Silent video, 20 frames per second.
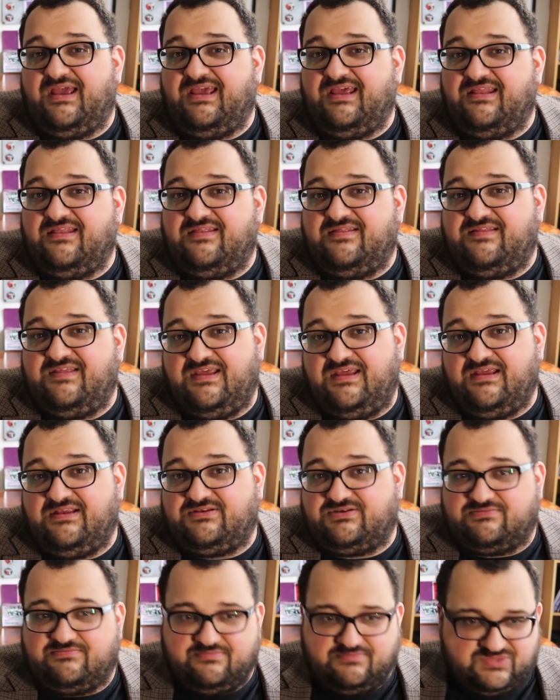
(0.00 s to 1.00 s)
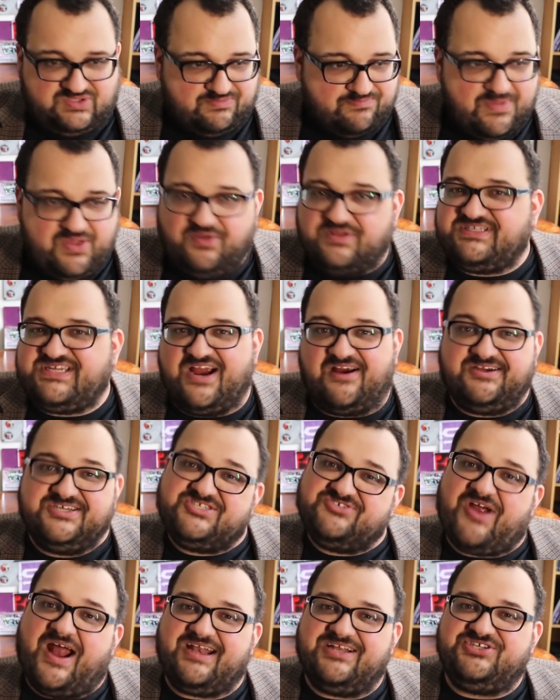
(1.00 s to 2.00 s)
in the military
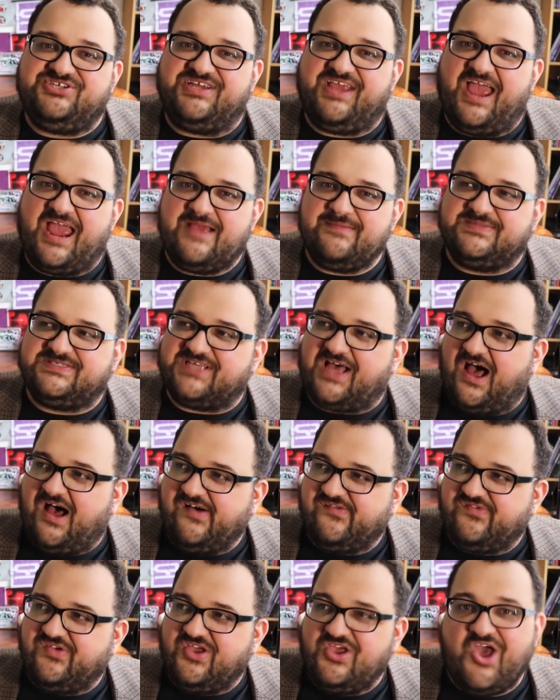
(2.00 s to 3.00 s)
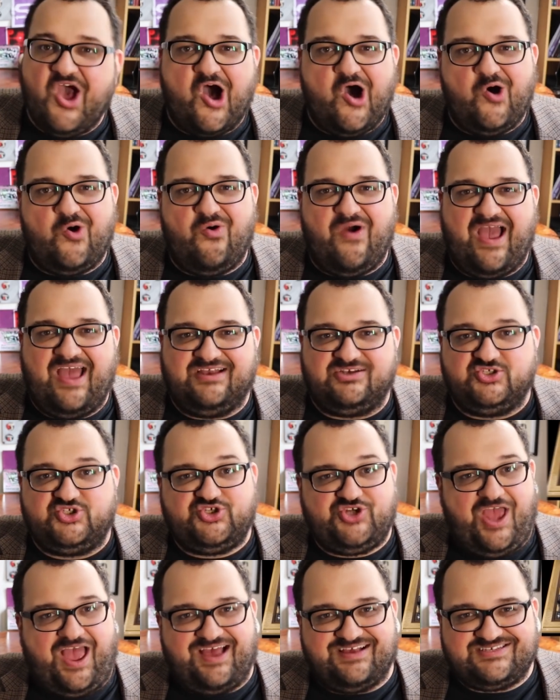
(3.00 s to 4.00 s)
strategy games of Go and
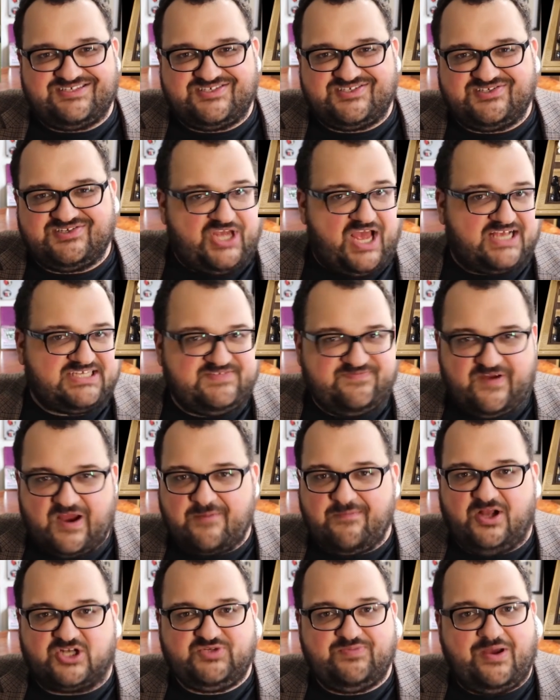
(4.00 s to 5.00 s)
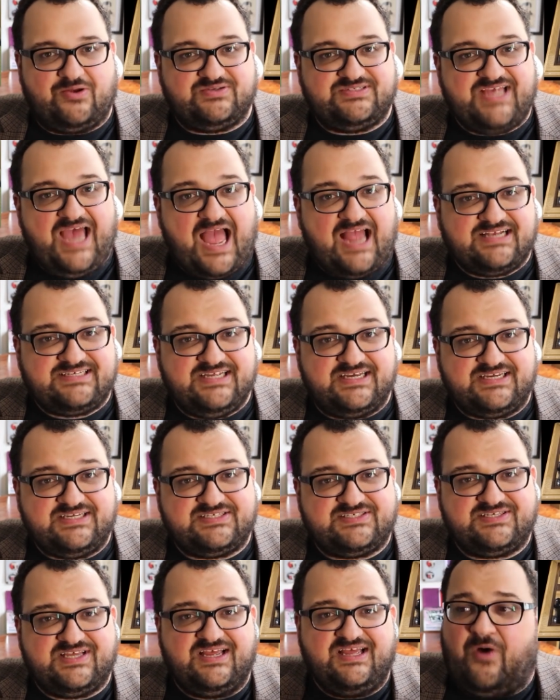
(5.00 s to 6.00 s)
chess. Chess very much about
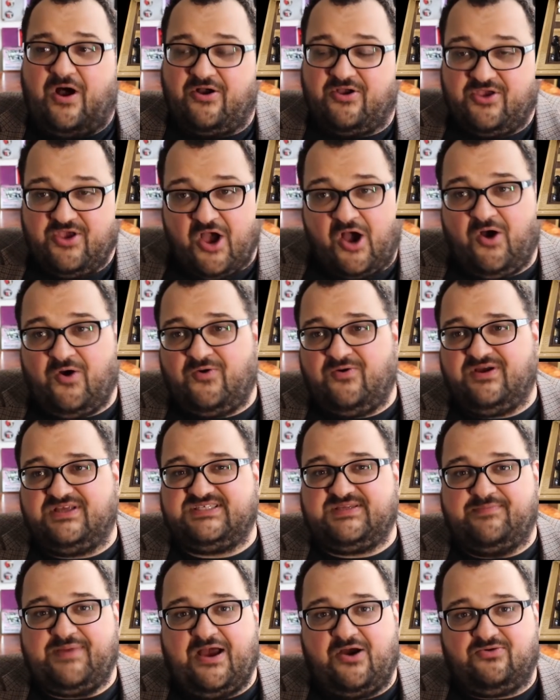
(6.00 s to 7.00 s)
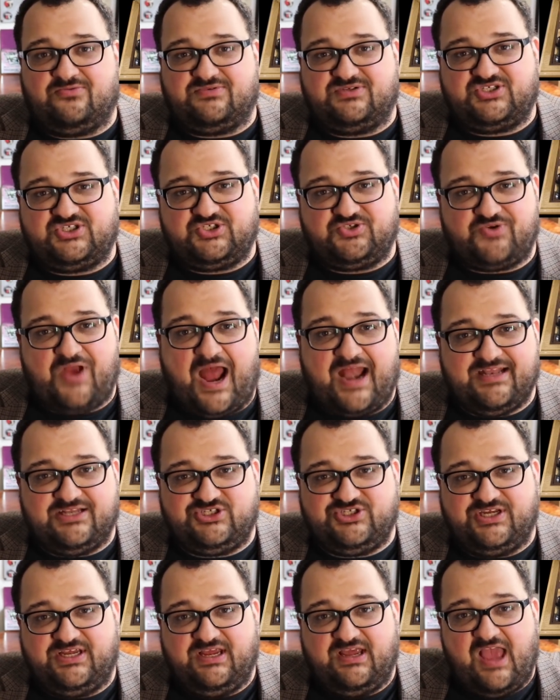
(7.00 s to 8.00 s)
tactics, while Go is about
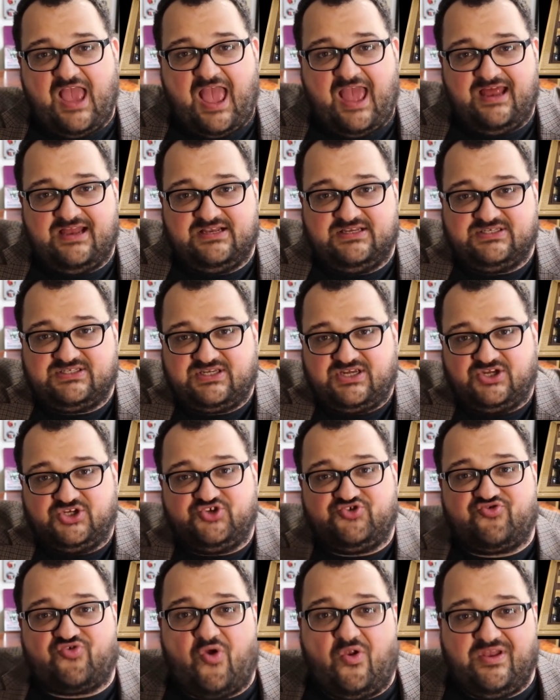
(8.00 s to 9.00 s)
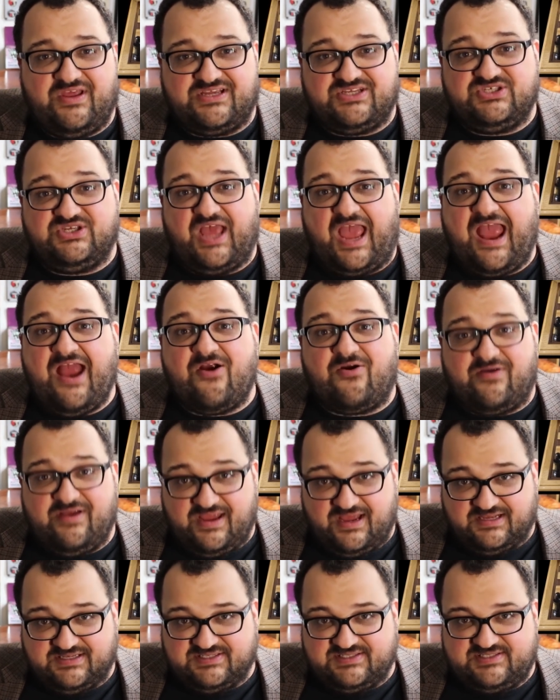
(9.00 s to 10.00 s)
strategy and controlling
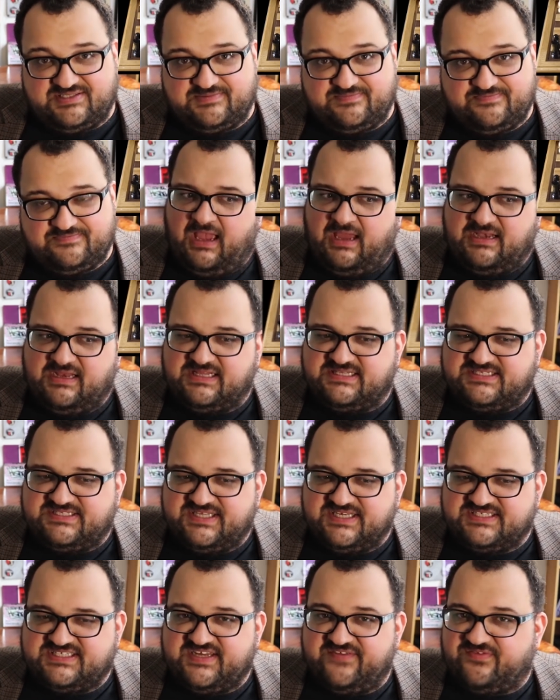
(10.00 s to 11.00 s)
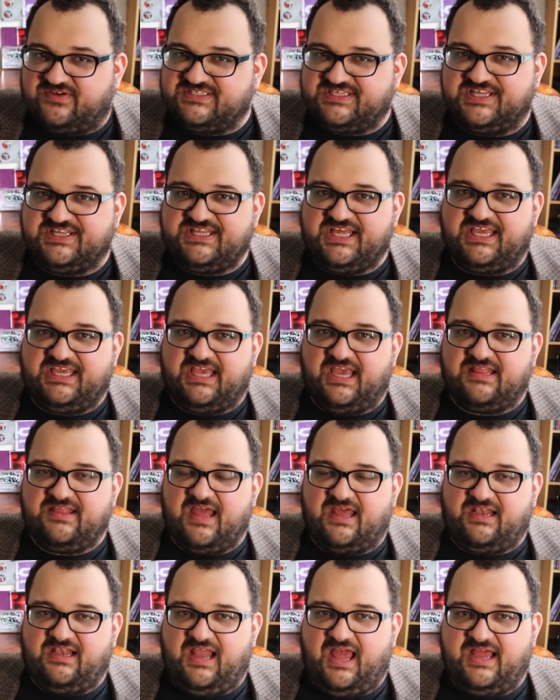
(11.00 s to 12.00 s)
areas. And it's this difference in thinking
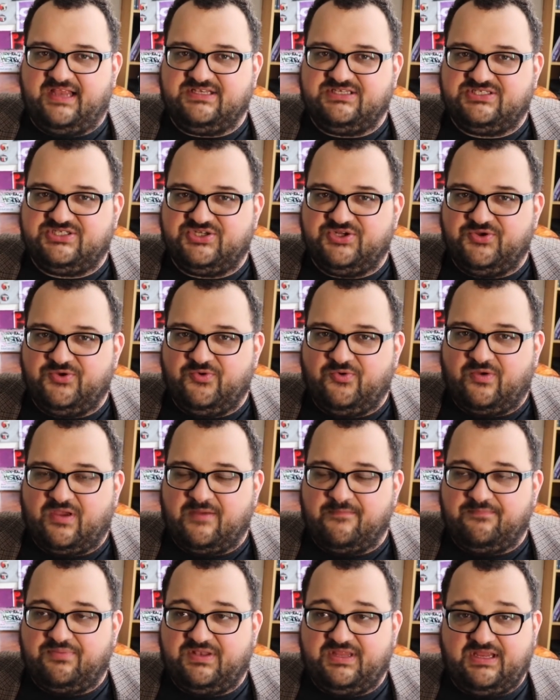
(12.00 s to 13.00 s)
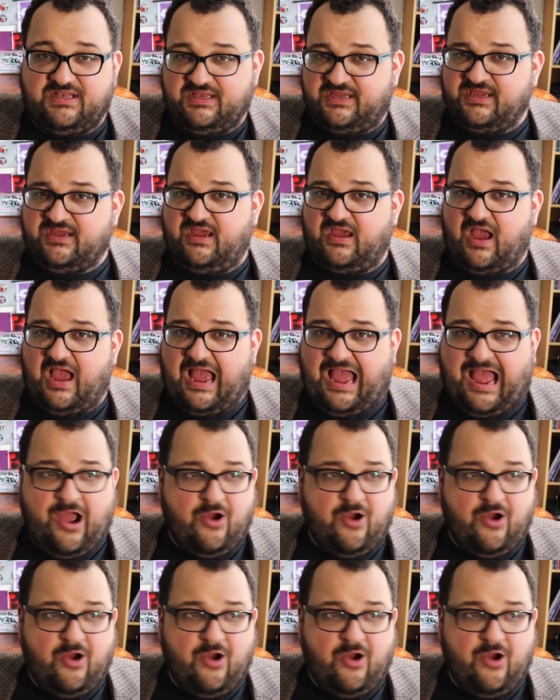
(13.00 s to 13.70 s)
that led to completely